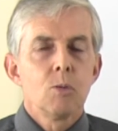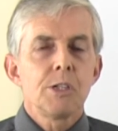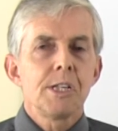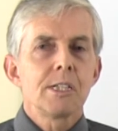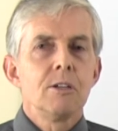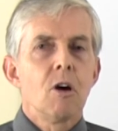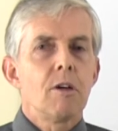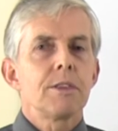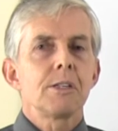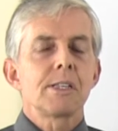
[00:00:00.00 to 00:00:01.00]
which is
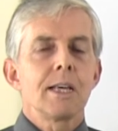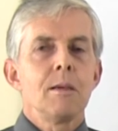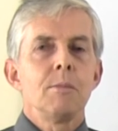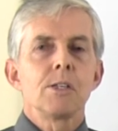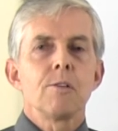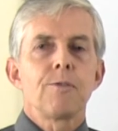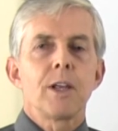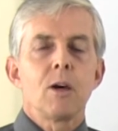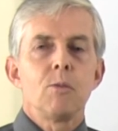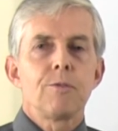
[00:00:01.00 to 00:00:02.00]
not the same as a
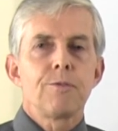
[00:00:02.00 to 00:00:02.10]
flower with